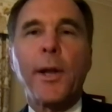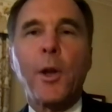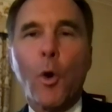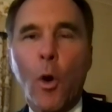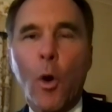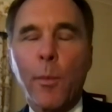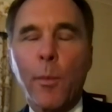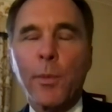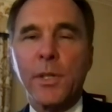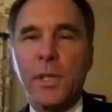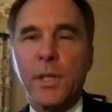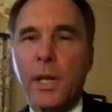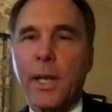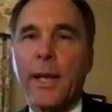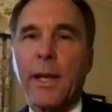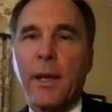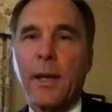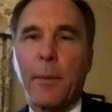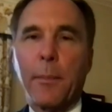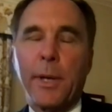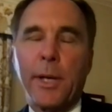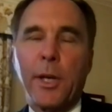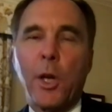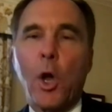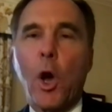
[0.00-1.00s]
enormously.
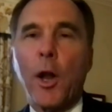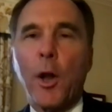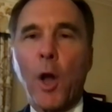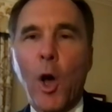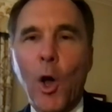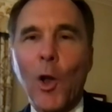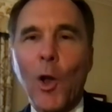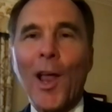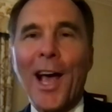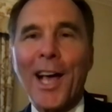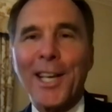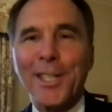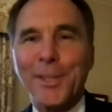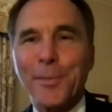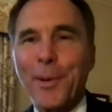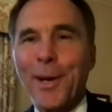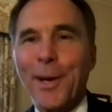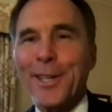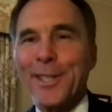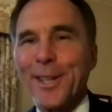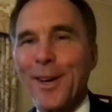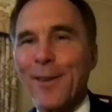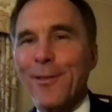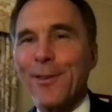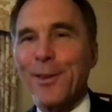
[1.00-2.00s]
I mean, not all
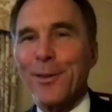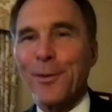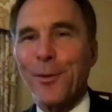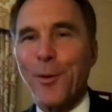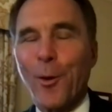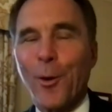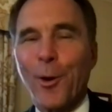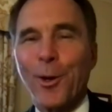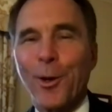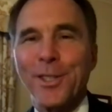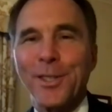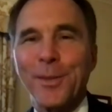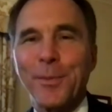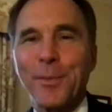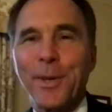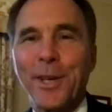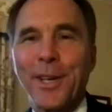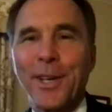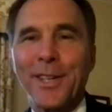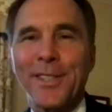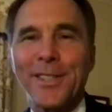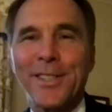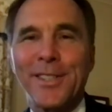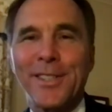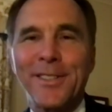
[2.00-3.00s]
aspects of it, of course,
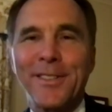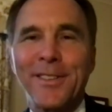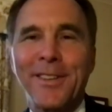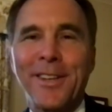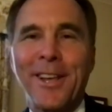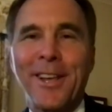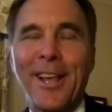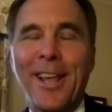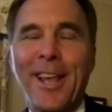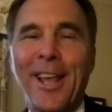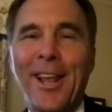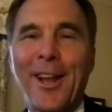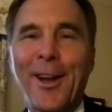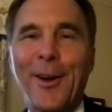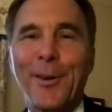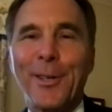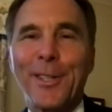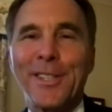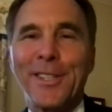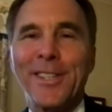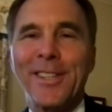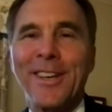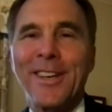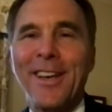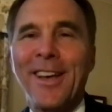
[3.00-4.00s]
because
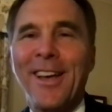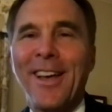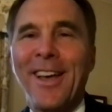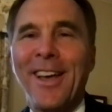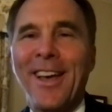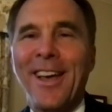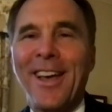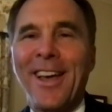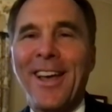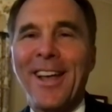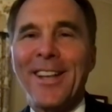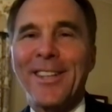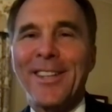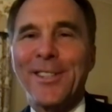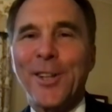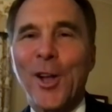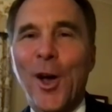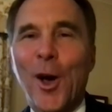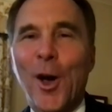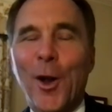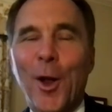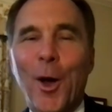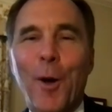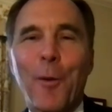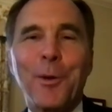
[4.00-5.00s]
it's
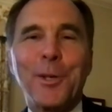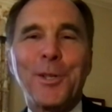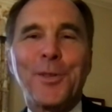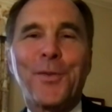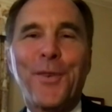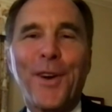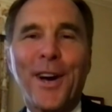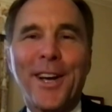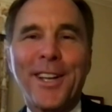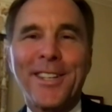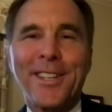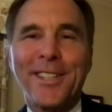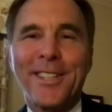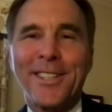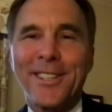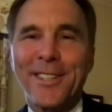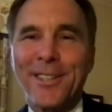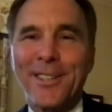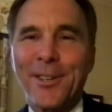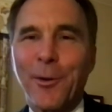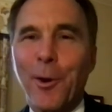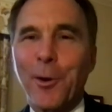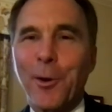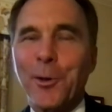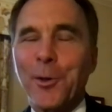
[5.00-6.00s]
not always fun
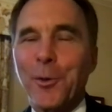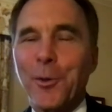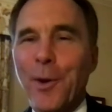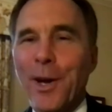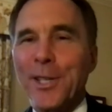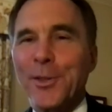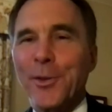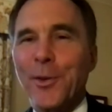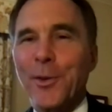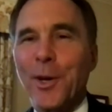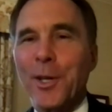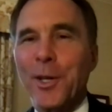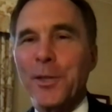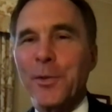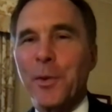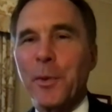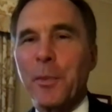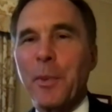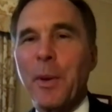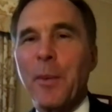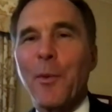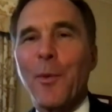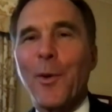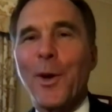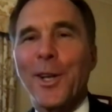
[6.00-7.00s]
to go out to restaurants when
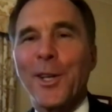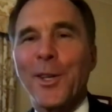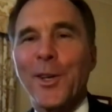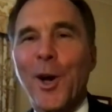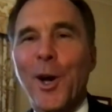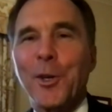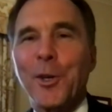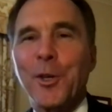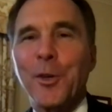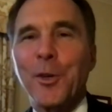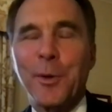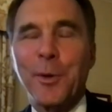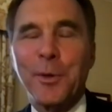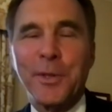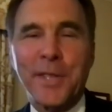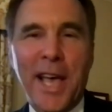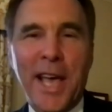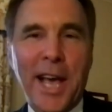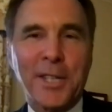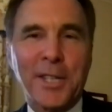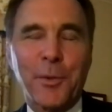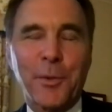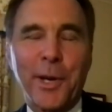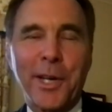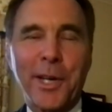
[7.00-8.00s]
people want to talk to you about
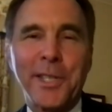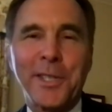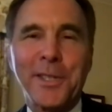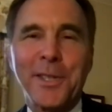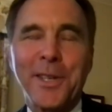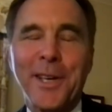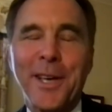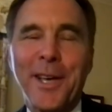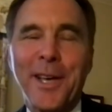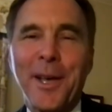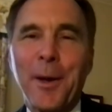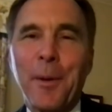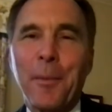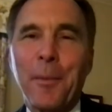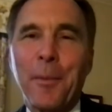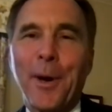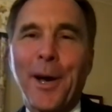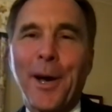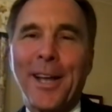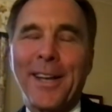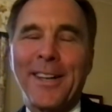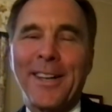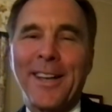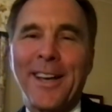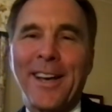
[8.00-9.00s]
tax rates.
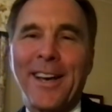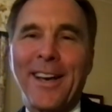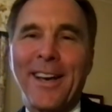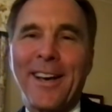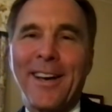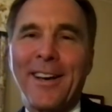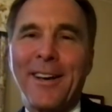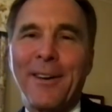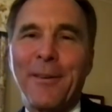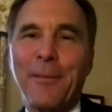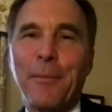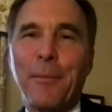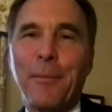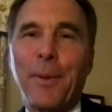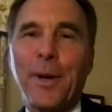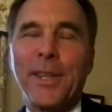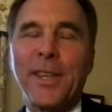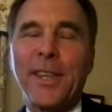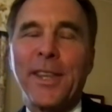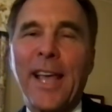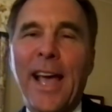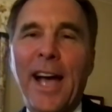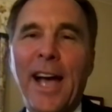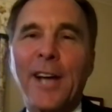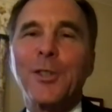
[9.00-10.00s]
But
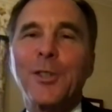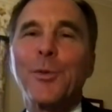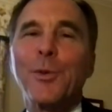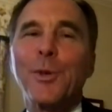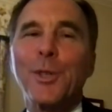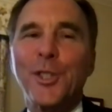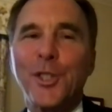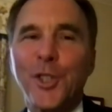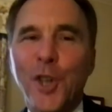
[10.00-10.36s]
the actual